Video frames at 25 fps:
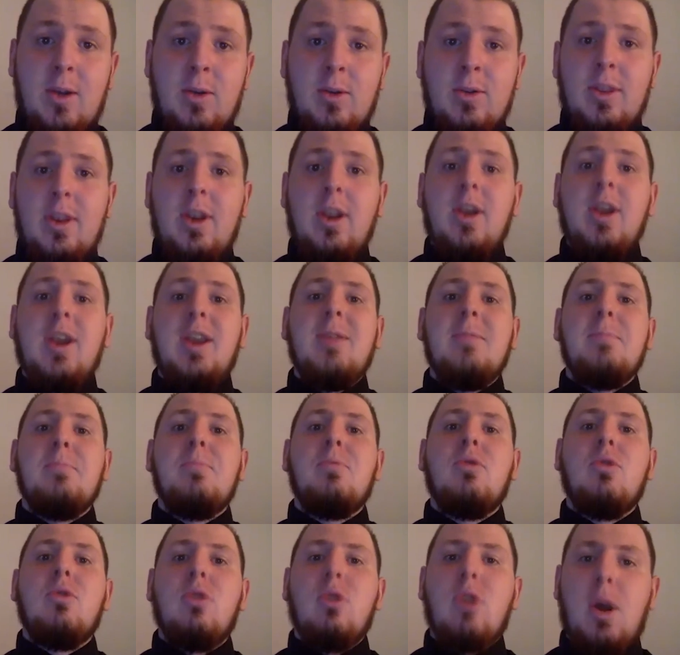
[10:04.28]
then I can
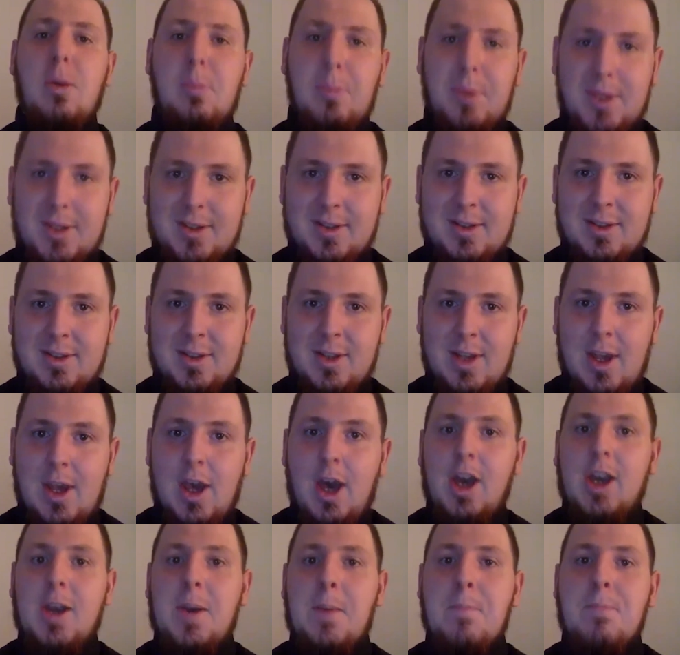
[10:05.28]
promise
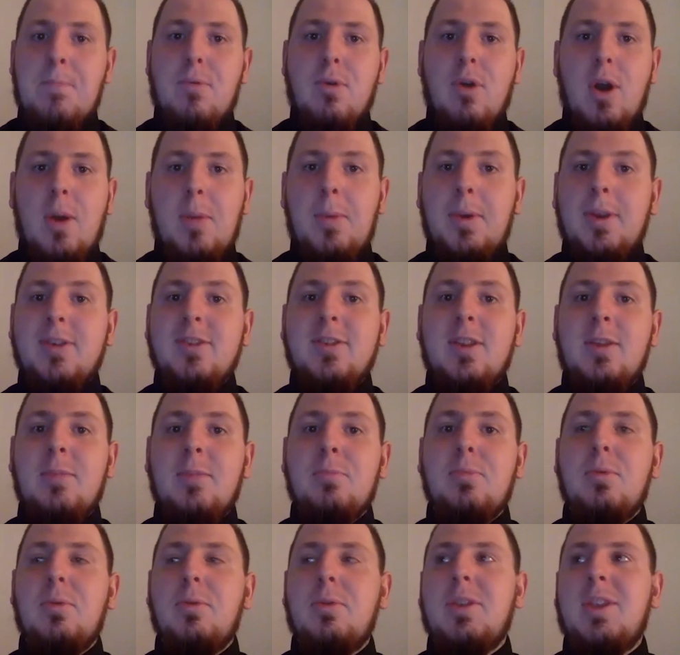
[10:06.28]

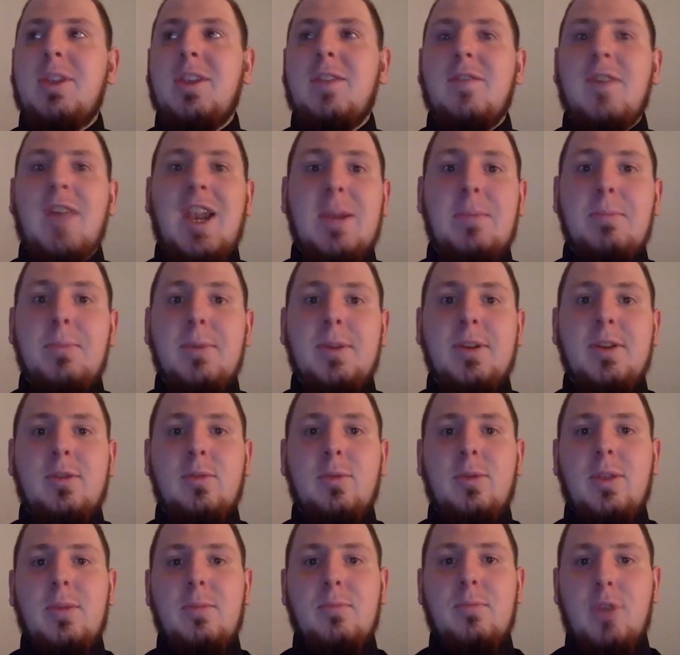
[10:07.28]
the developments
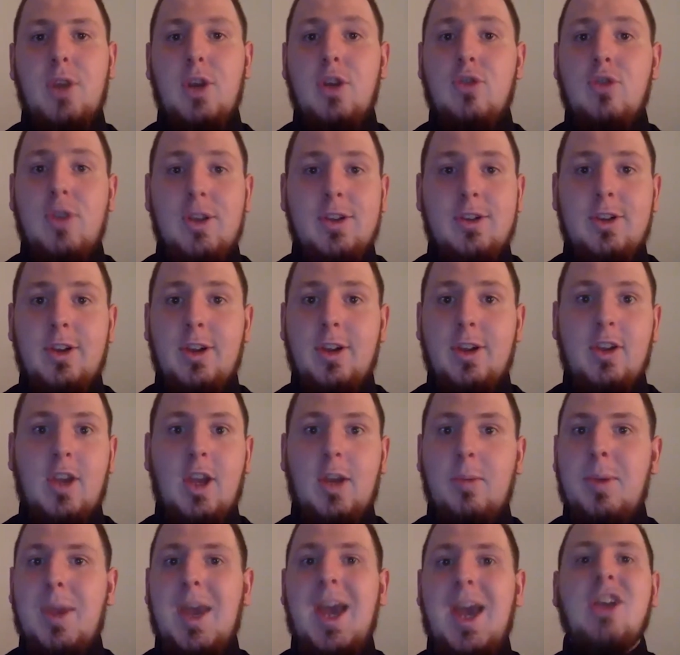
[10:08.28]
within British wrestling are
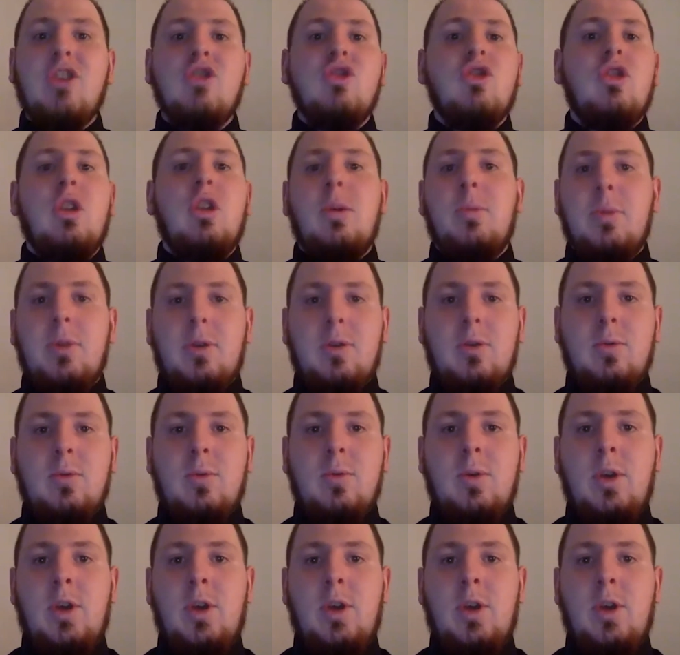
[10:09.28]
going to be astronomical.